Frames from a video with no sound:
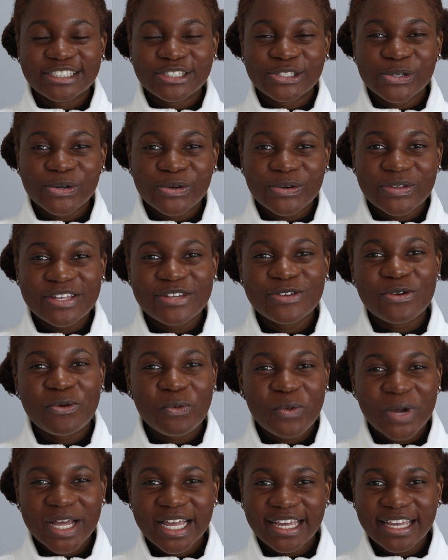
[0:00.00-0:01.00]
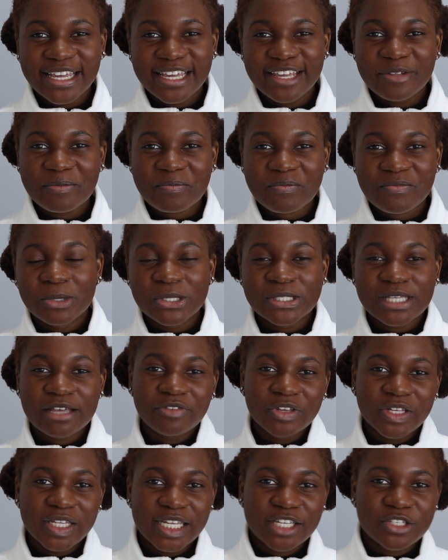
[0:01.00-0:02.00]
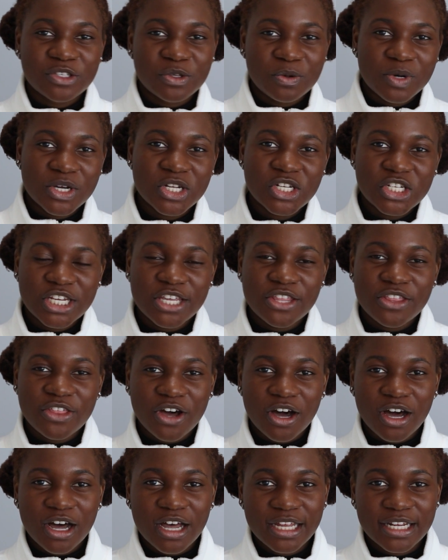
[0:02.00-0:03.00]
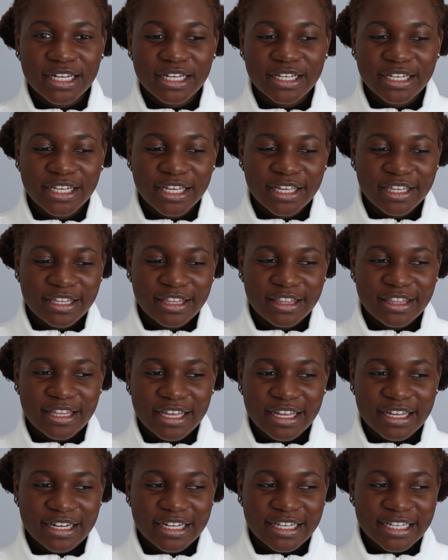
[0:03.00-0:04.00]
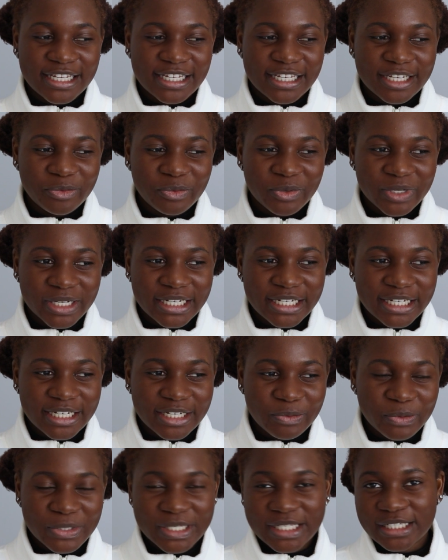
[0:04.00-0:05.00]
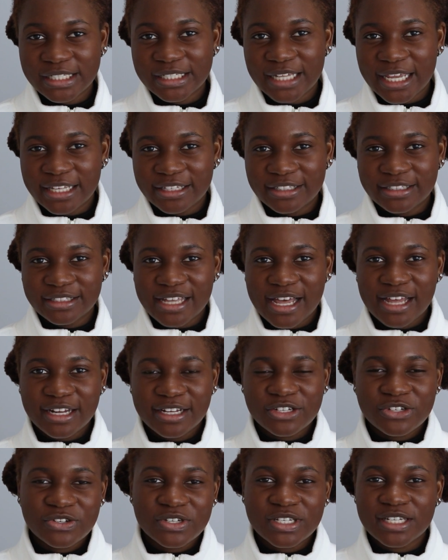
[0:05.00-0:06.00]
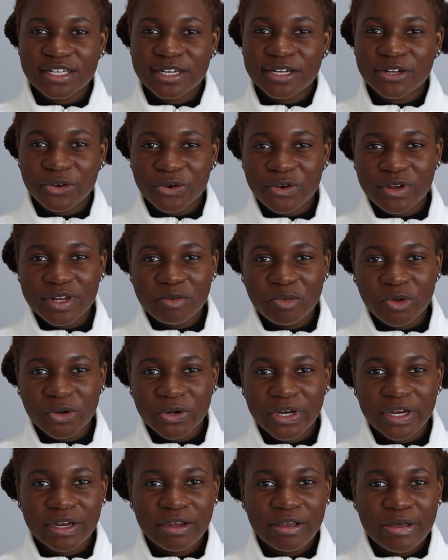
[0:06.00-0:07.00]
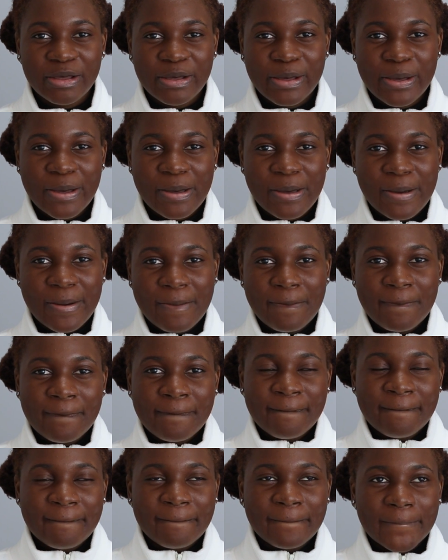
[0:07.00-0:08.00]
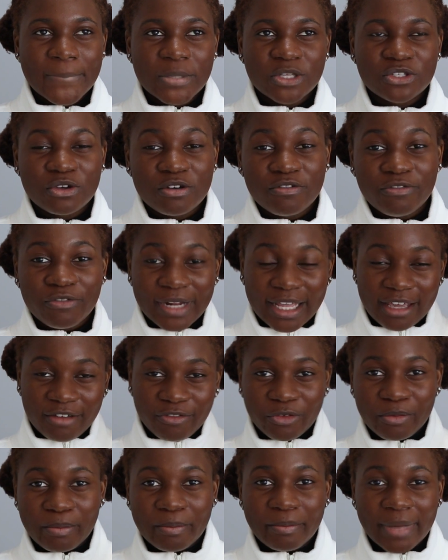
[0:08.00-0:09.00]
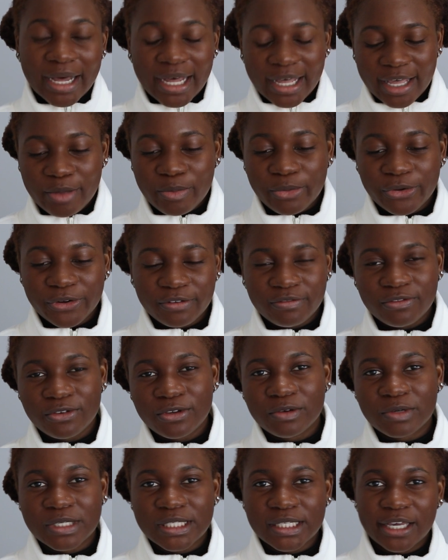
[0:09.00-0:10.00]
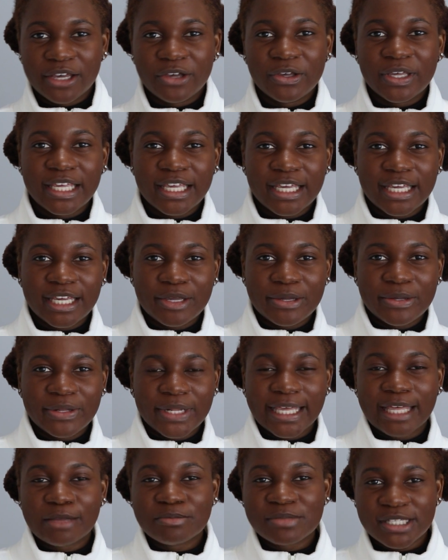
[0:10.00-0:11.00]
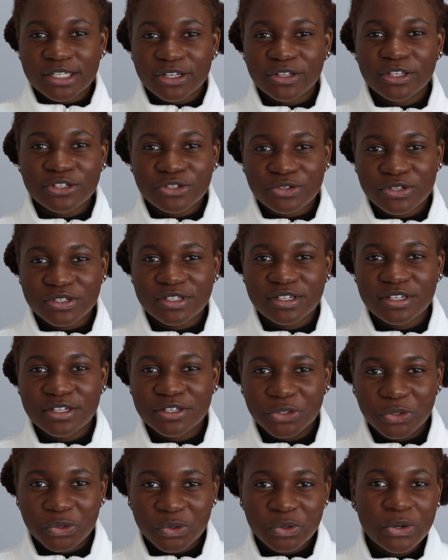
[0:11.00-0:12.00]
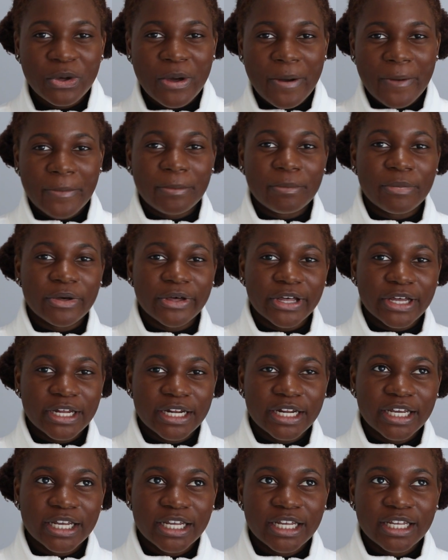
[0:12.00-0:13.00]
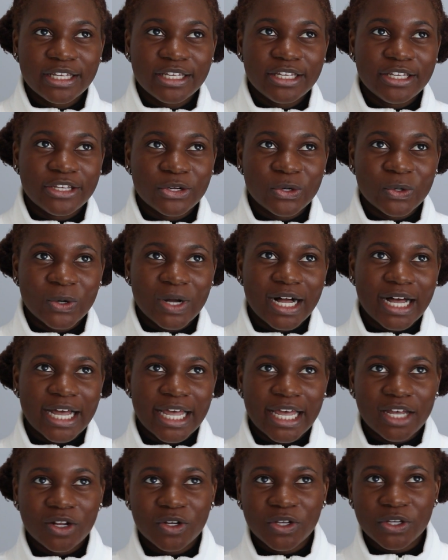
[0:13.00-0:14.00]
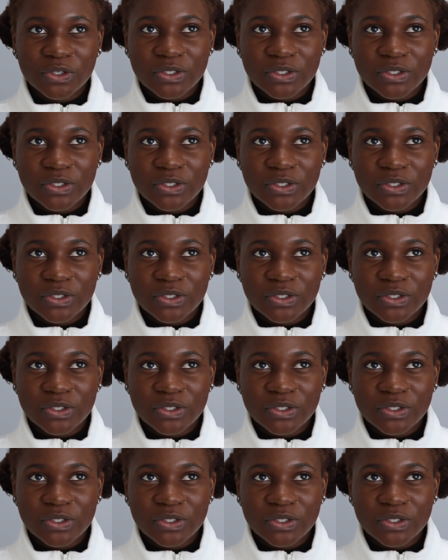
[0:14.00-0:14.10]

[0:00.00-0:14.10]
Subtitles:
you know, in a way, because I feel like Sohwan, she thought that he really wasn't like that interested in her anymore. So for like, from my point of view, it was like, okay, like I'm still interested in you, but you know, I had a